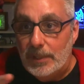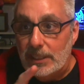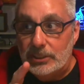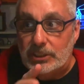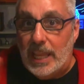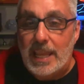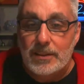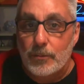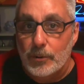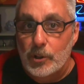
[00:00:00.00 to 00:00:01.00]
scan
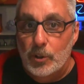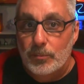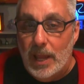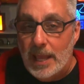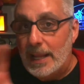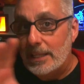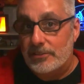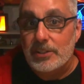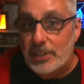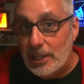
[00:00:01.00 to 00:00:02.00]
the room, and
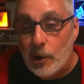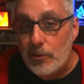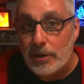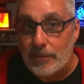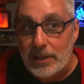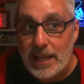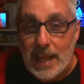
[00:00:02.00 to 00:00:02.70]
since I go there every day,